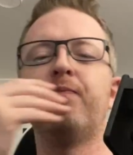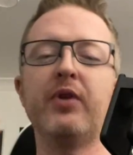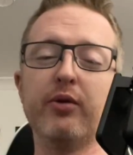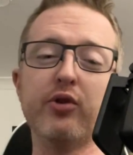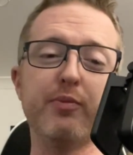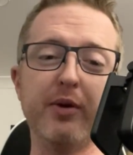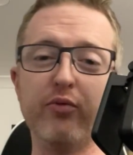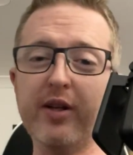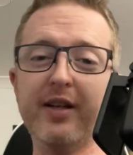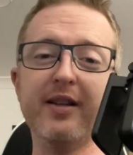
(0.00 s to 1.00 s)
It would just be
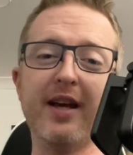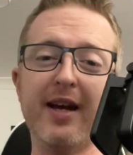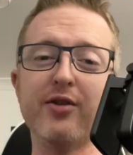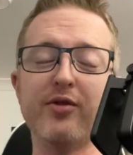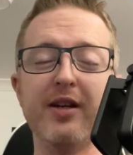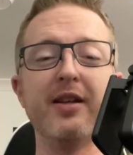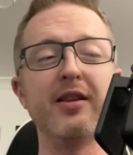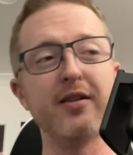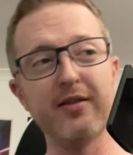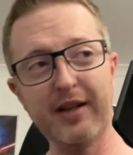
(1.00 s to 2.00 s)
reading the entry in
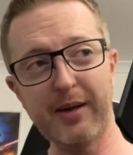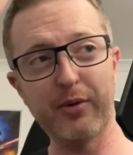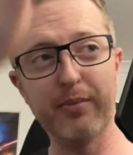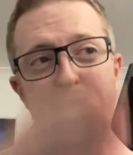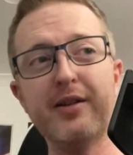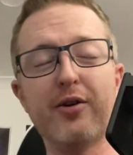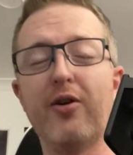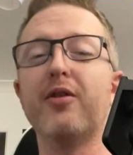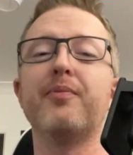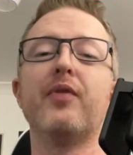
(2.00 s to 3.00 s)
the label bin
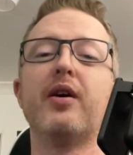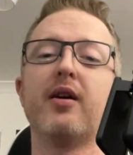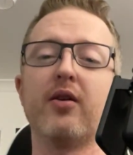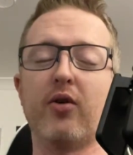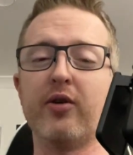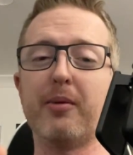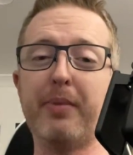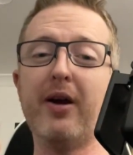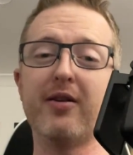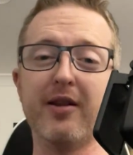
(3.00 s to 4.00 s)
column on a
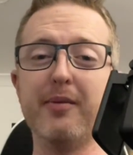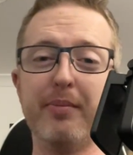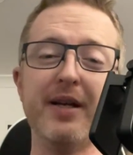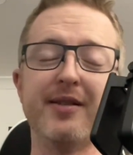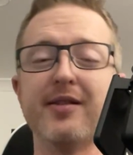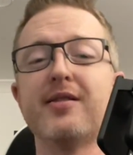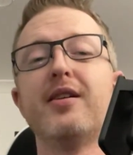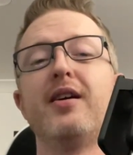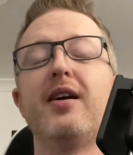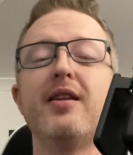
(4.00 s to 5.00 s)
per clip basis,
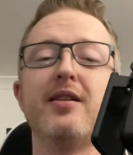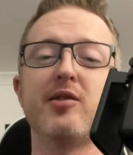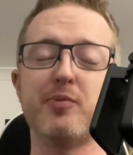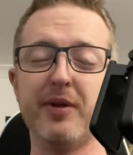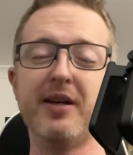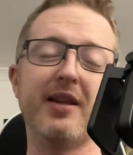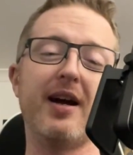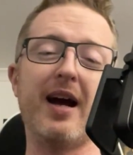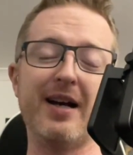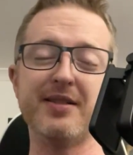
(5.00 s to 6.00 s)
and then displaying
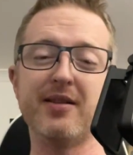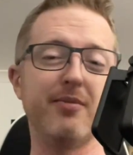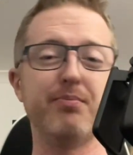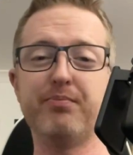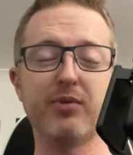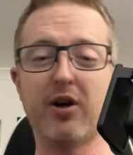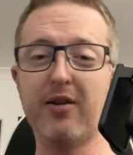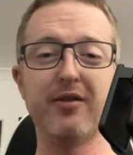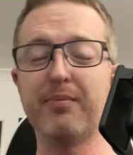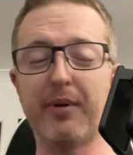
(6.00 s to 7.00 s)
that as a
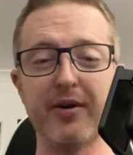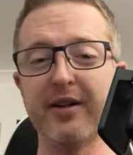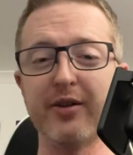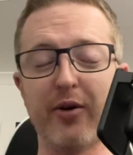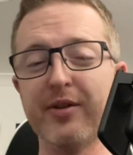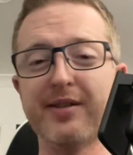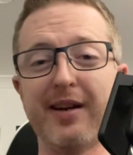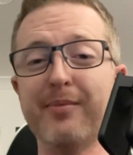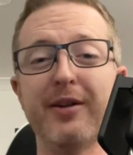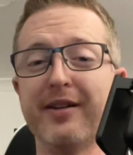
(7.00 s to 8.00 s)
colored burn-in on the
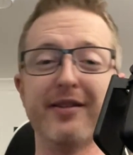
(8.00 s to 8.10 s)
timeline.